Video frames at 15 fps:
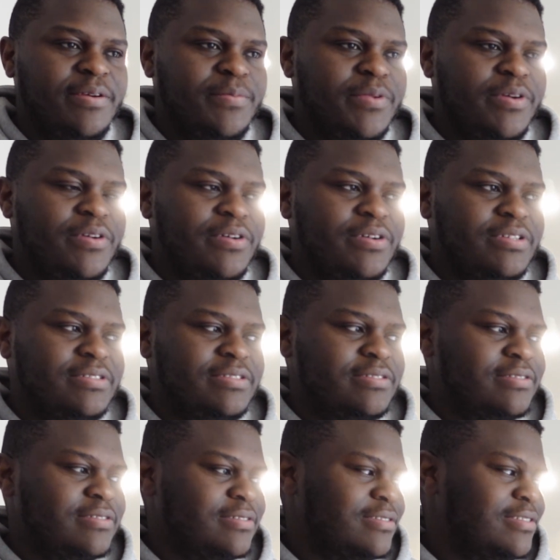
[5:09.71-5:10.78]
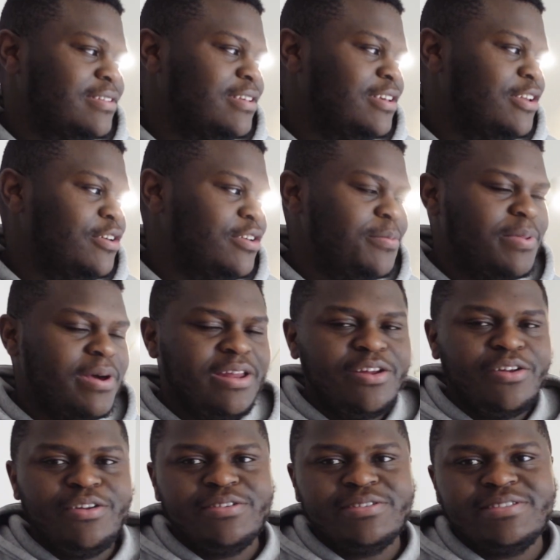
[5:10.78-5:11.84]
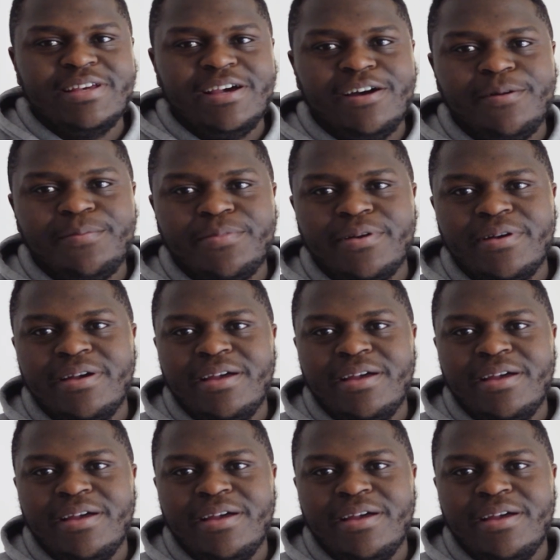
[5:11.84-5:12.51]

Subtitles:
because depending on your setup,